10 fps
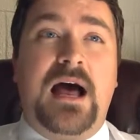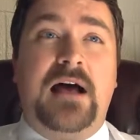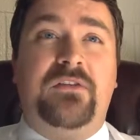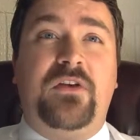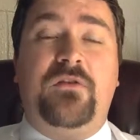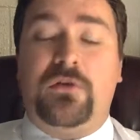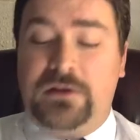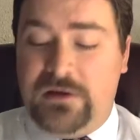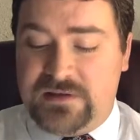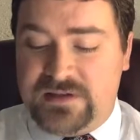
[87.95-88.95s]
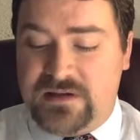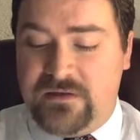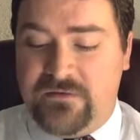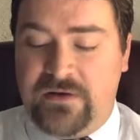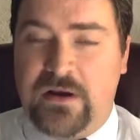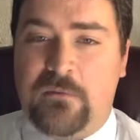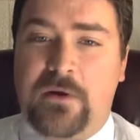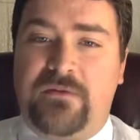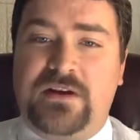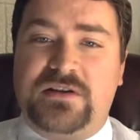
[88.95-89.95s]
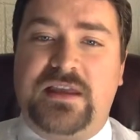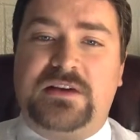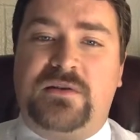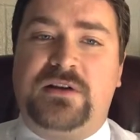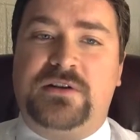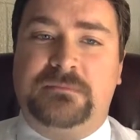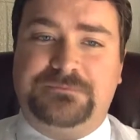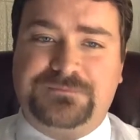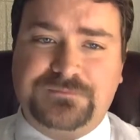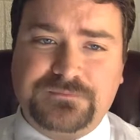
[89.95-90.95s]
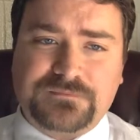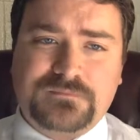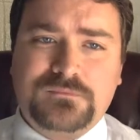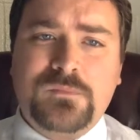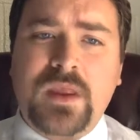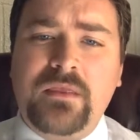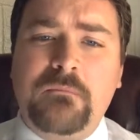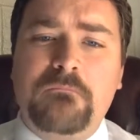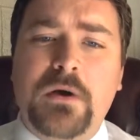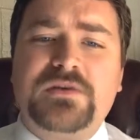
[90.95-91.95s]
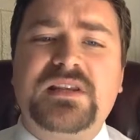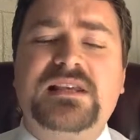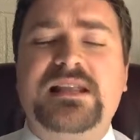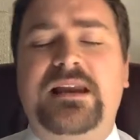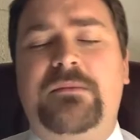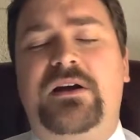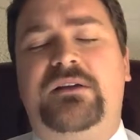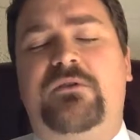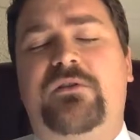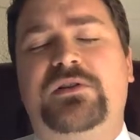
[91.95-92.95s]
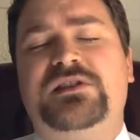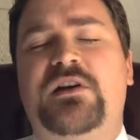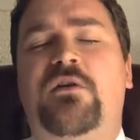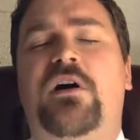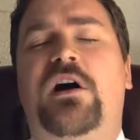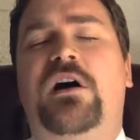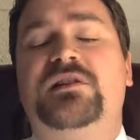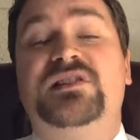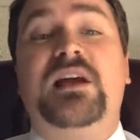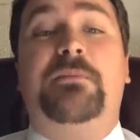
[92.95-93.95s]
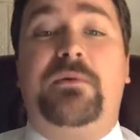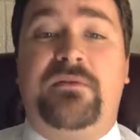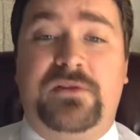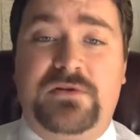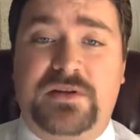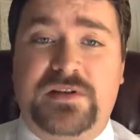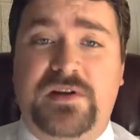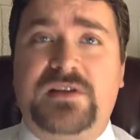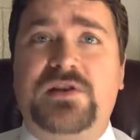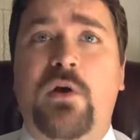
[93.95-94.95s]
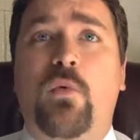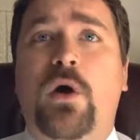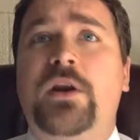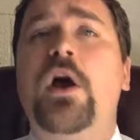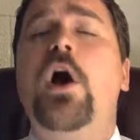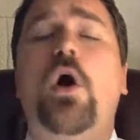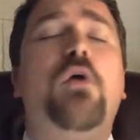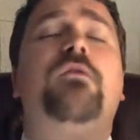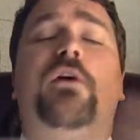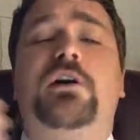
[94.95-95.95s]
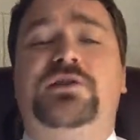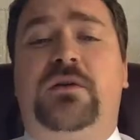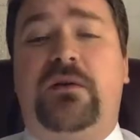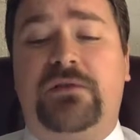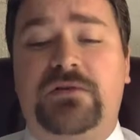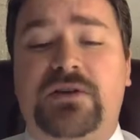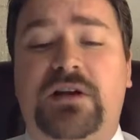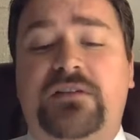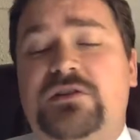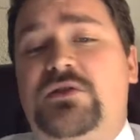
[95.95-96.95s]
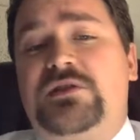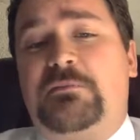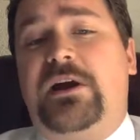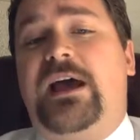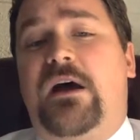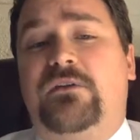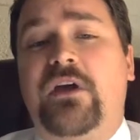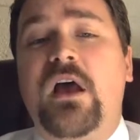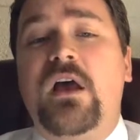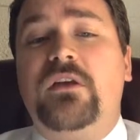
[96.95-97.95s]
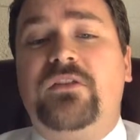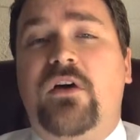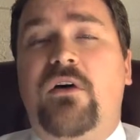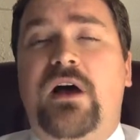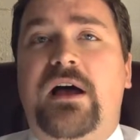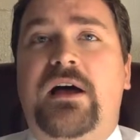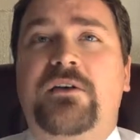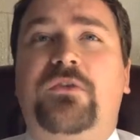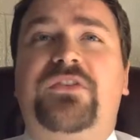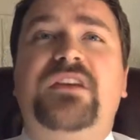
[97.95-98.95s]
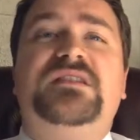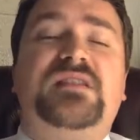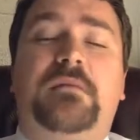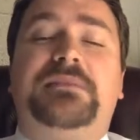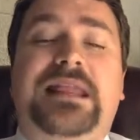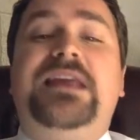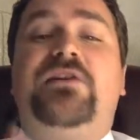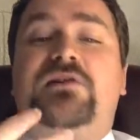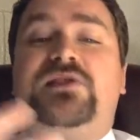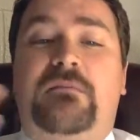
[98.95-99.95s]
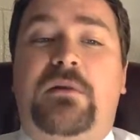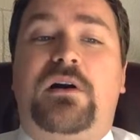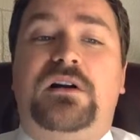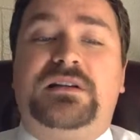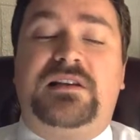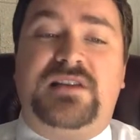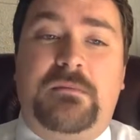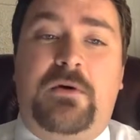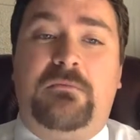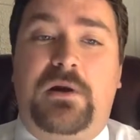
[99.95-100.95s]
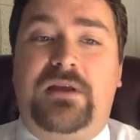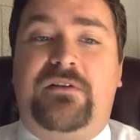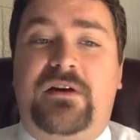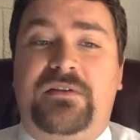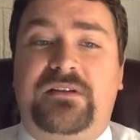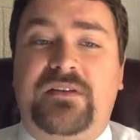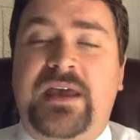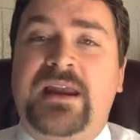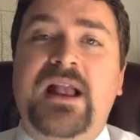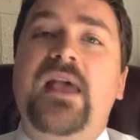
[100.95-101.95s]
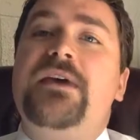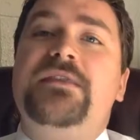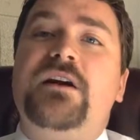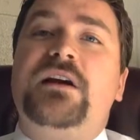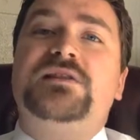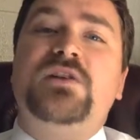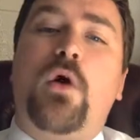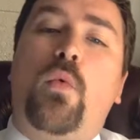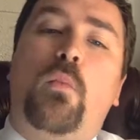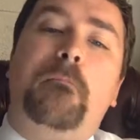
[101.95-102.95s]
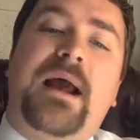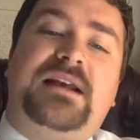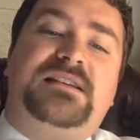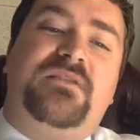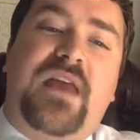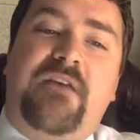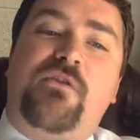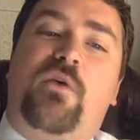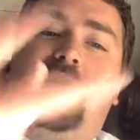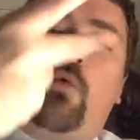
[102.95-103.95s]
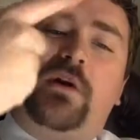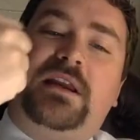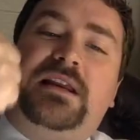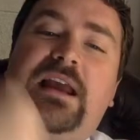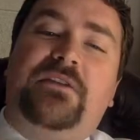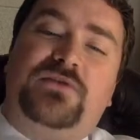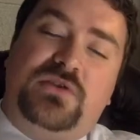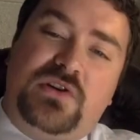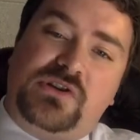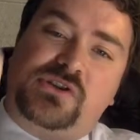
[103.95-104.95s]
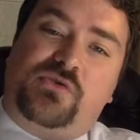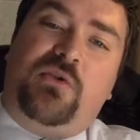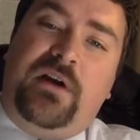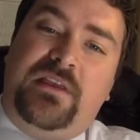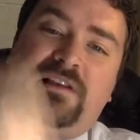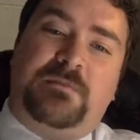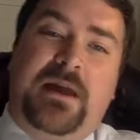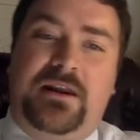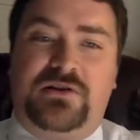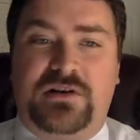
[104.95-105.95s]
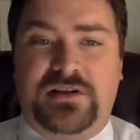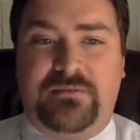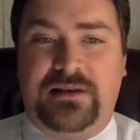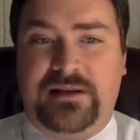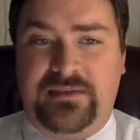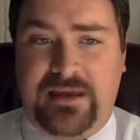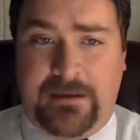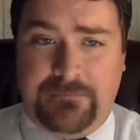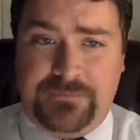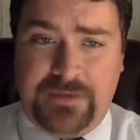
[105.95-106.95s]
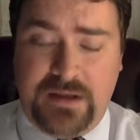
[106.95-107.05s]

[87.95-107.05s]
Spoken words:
So you've got lots of motivation in that direction. Most of these Latin American revolts, though, are separate revolutions. There is no one overarching revolution because they're too spread out. So you'll see some leaders emerge, like Simón Bolívar and things like that. There is no massive everyone working together to destroy the Spanish or something like that.